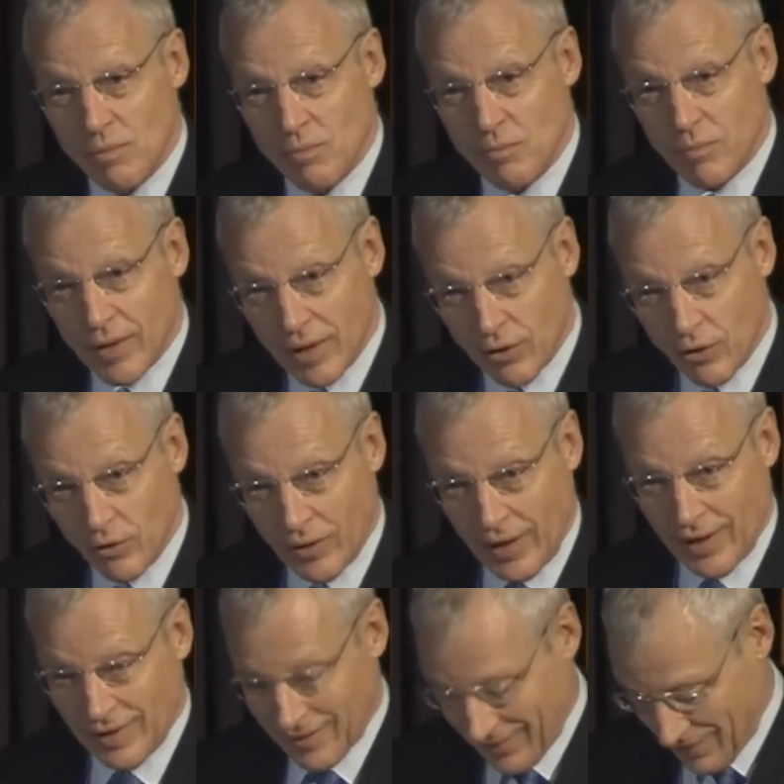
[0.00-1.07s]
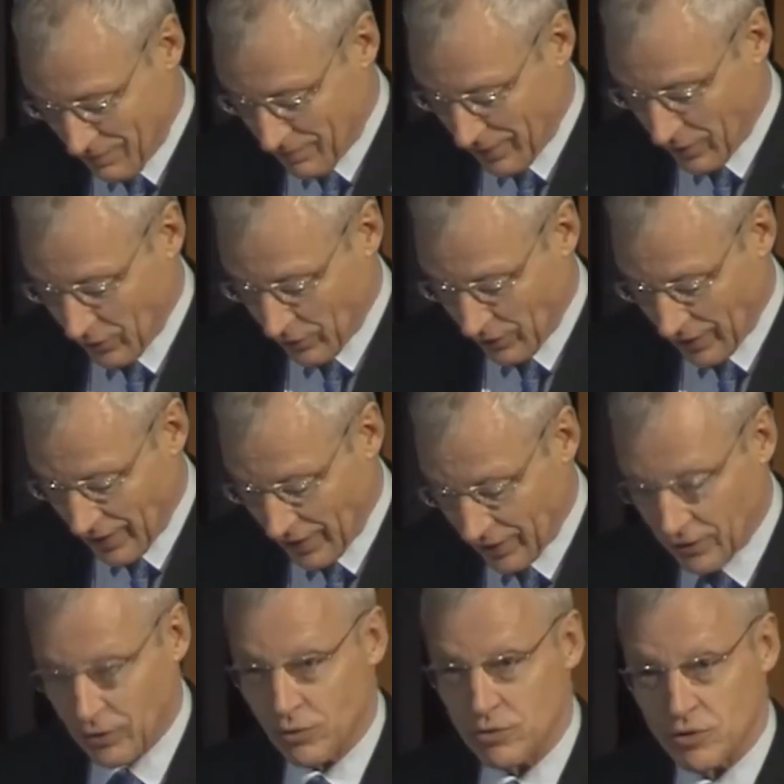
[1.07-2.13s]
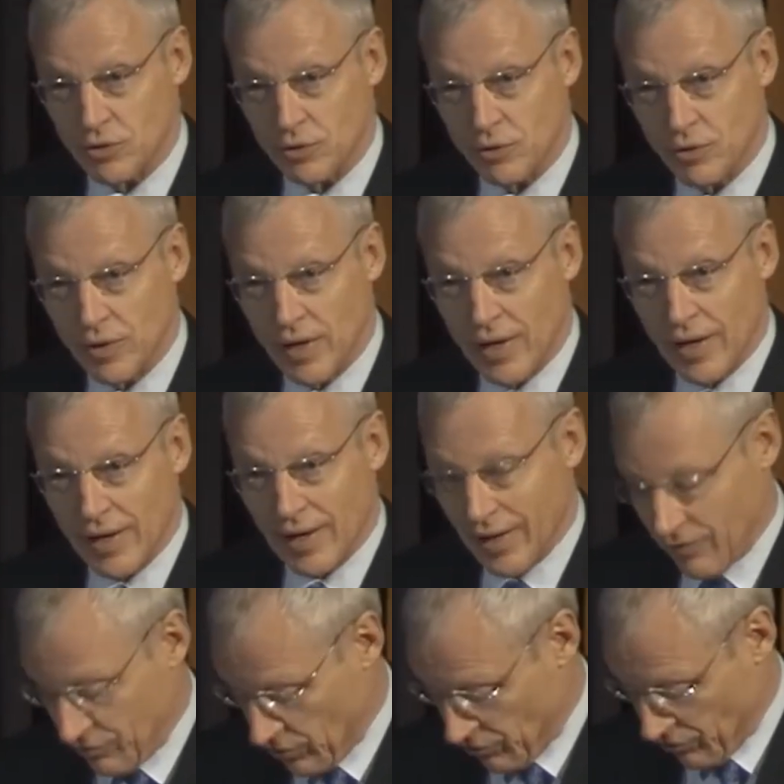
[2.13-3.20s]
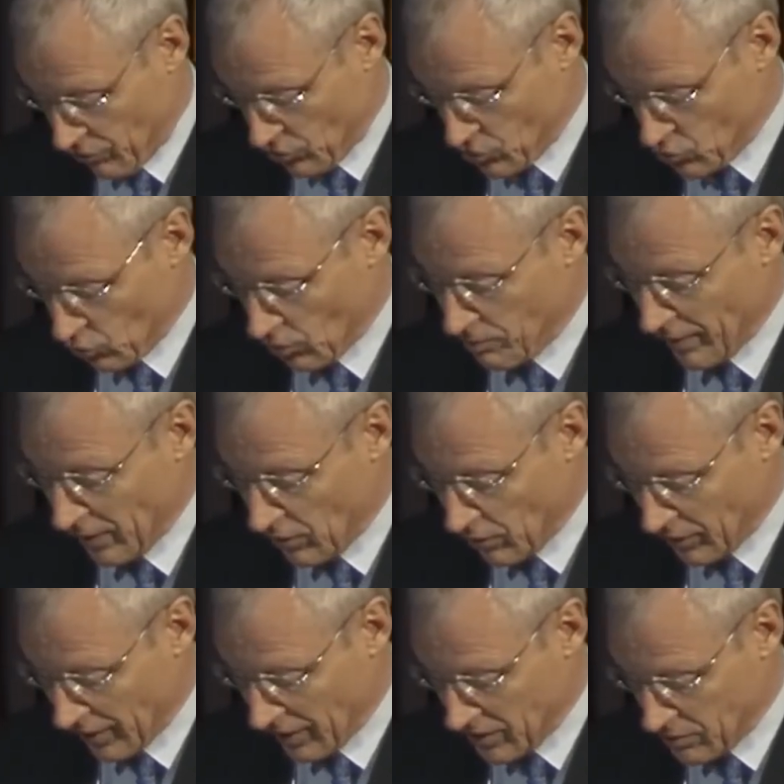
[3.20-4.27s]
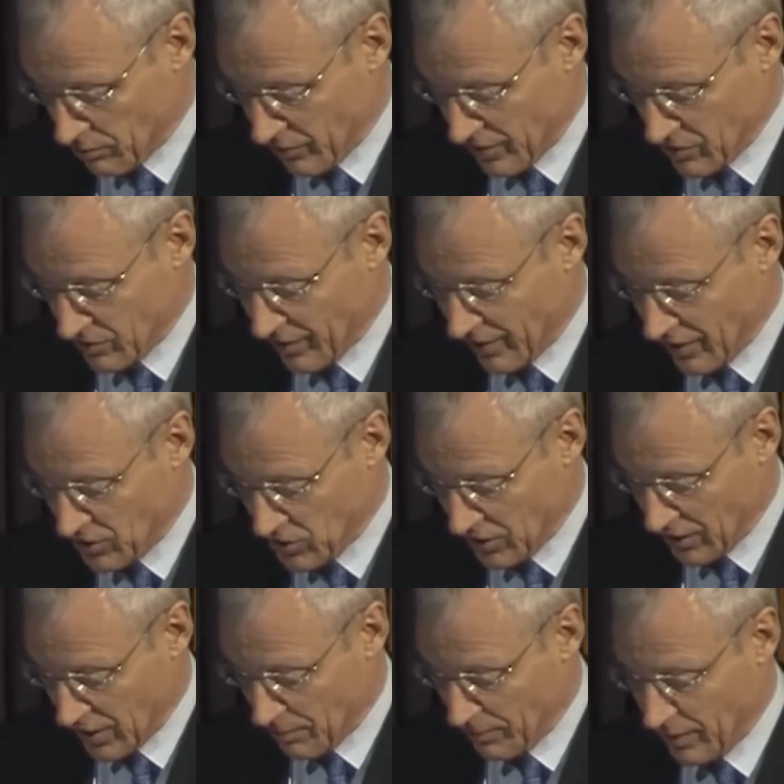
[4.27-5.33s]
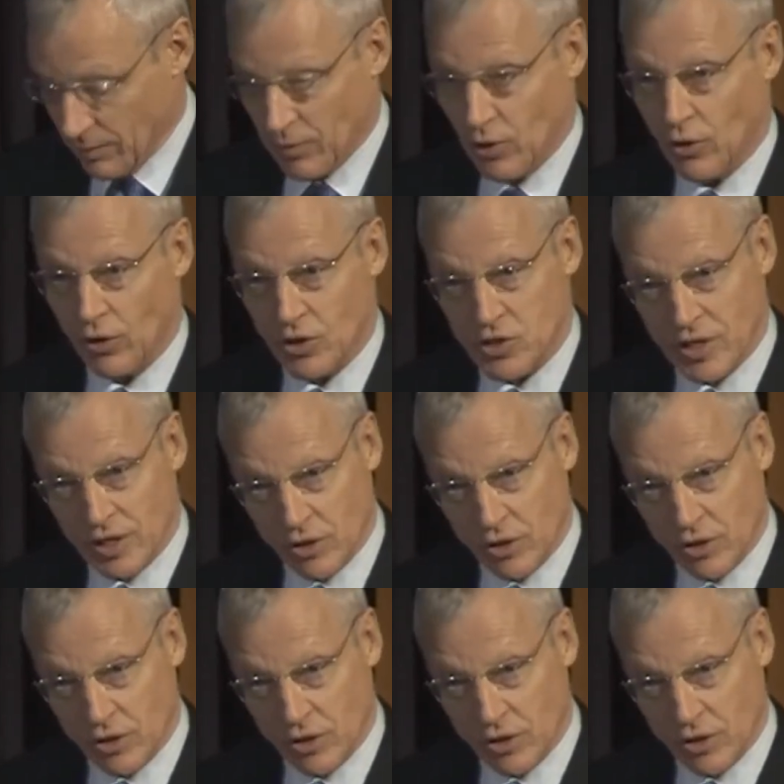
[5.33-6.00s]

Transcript: Pagona, Pagona Lagiou to give the first talk. Pagona is professor of hygiene and epidemiology at the